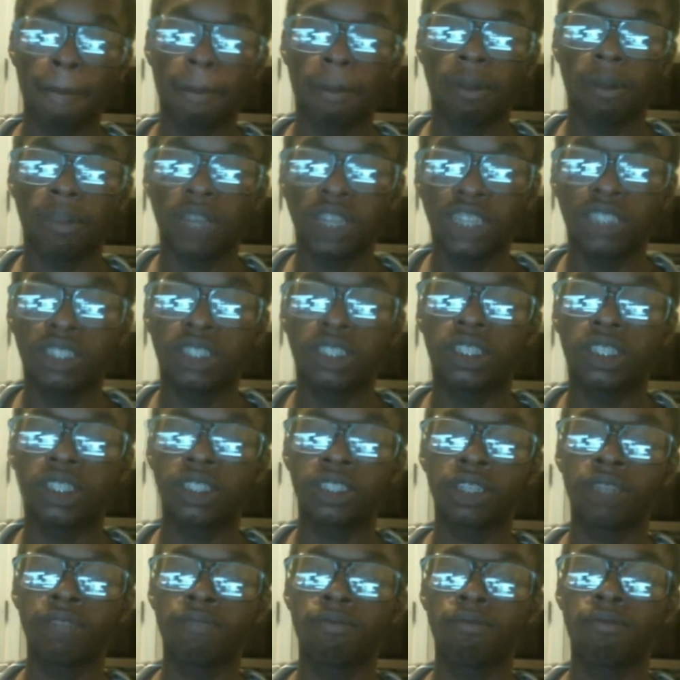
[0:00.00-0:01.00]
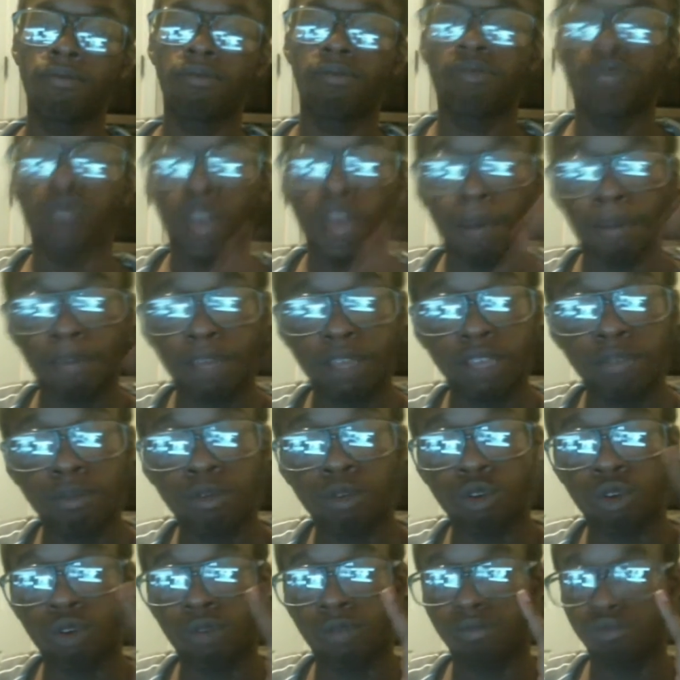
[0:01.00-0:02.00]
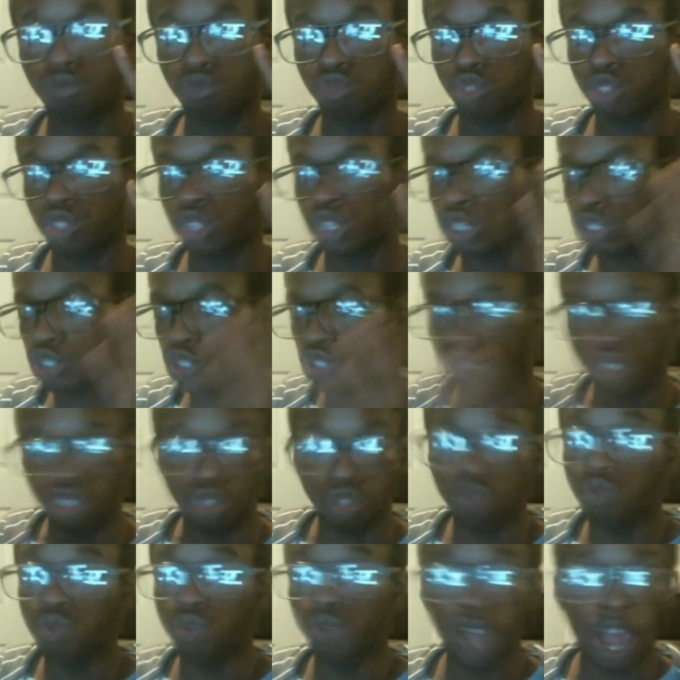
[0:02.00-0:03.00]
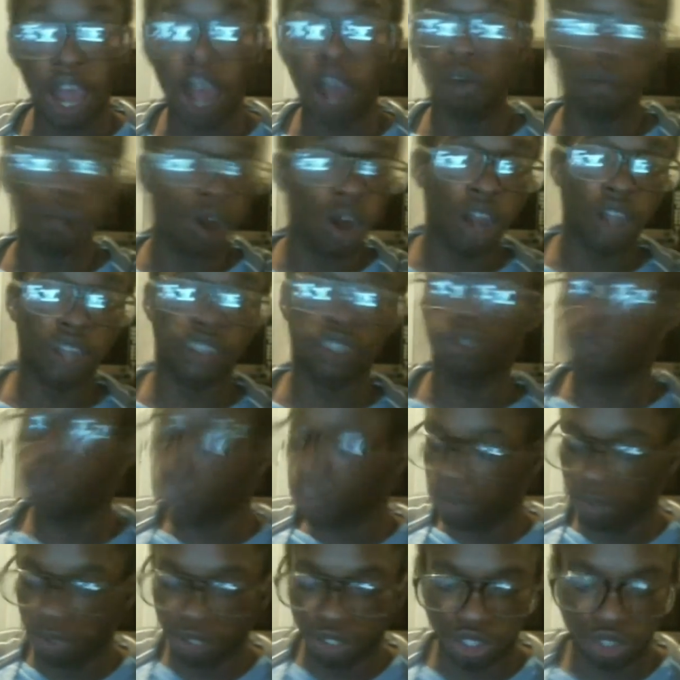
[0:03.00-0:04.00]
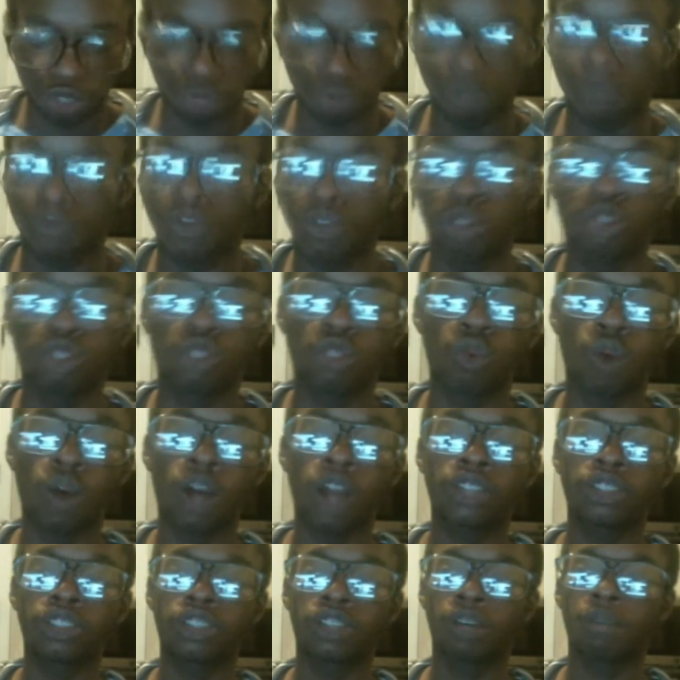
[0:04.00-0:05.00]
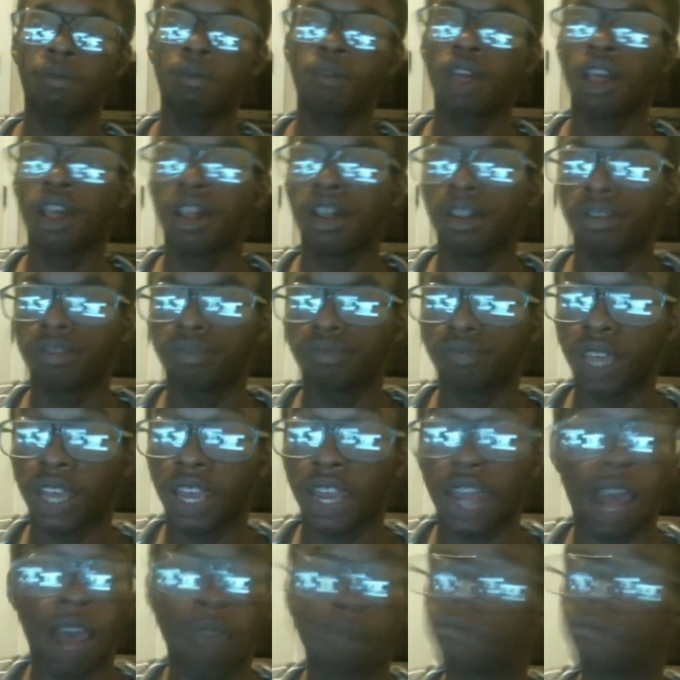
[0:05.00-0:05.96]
each season that people just do not watch. People just refuse to watch them, and I'm